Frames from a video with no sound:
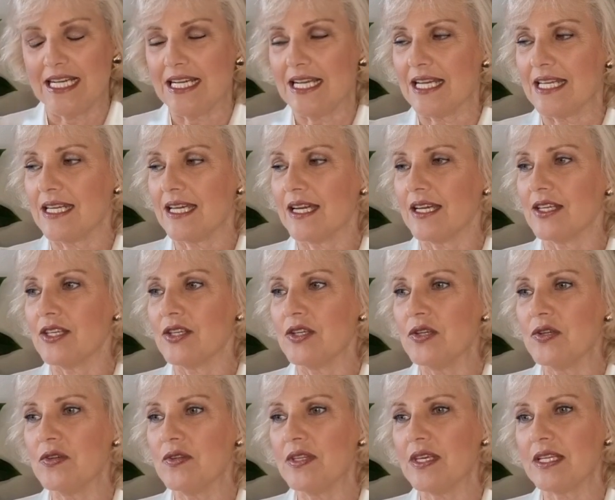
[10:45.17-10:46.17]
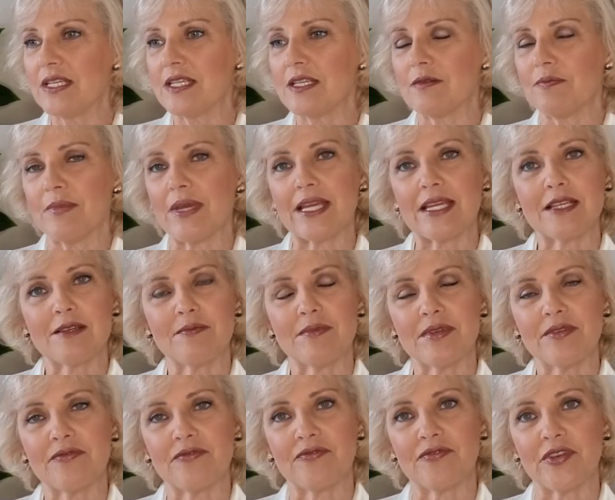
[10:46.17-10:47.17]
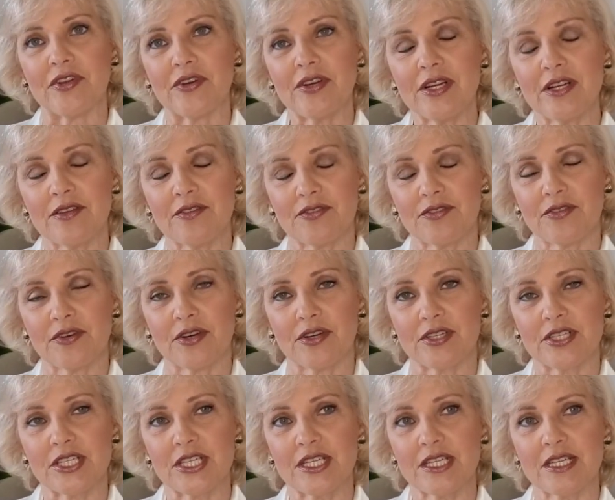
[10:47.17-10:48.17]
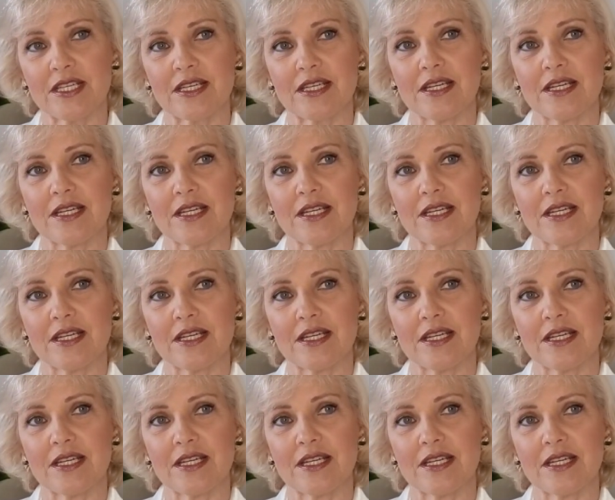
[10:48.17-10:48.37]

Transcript: And I knew that it made me very lethargic,